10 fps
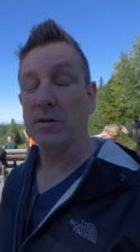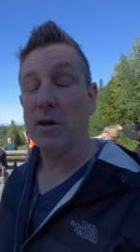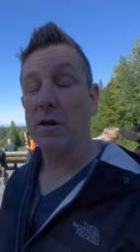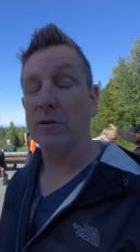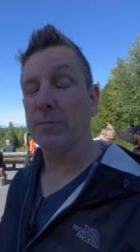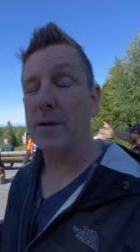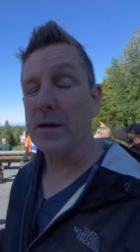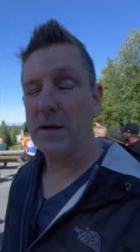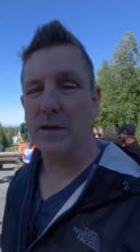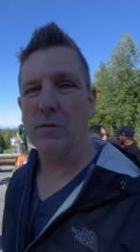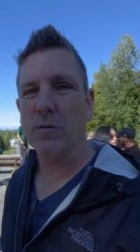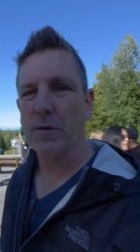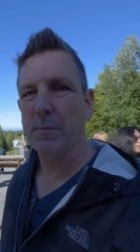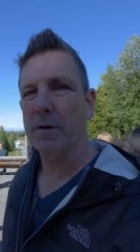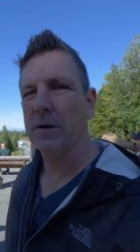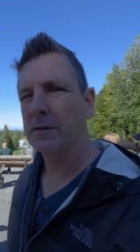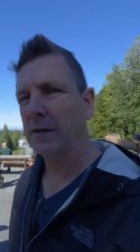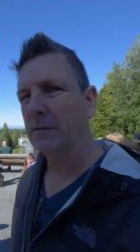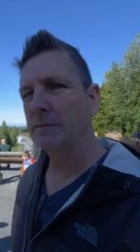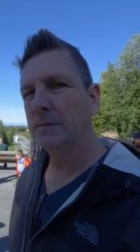the tallest peak in North
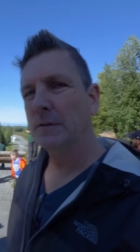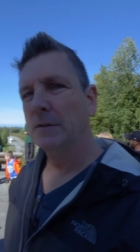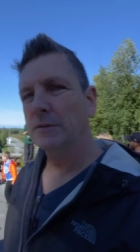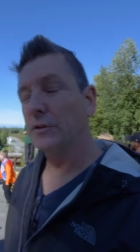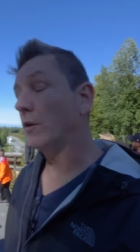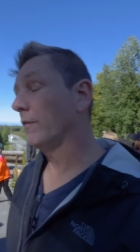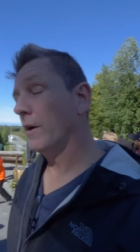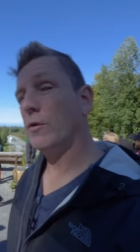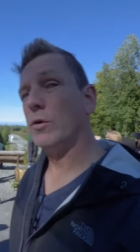America. So very